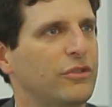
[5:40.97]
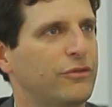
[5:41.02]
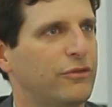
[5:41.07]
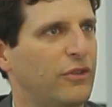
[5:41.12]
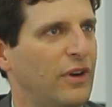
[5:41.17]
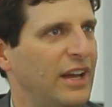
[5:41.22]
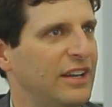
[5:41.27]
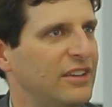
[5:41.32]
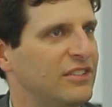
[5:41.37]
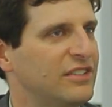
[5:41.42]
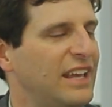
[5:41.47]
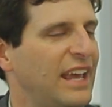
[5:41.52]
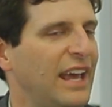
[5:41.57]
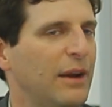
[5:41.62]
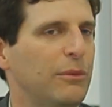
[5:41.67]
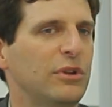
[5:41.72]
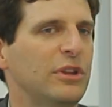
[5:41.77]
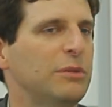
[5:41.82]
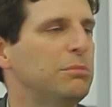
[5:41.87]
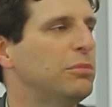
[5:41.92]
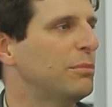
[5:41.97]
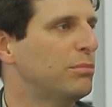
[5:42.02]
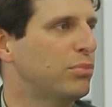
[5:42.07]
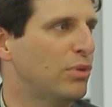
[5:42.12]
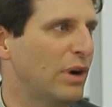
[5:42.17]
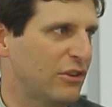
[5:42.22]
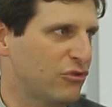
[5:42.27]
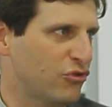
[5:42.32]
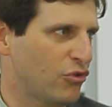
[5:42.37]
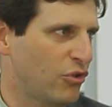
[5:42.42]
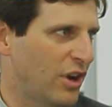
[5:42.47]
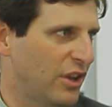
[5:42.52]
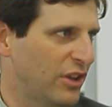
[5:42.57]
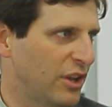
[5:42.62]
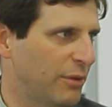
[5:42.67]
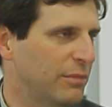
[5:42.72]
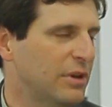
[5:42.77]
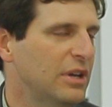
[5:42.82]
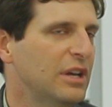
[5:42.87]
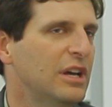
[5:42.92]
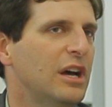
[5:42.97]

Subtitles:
a friend can't really put pressure on them,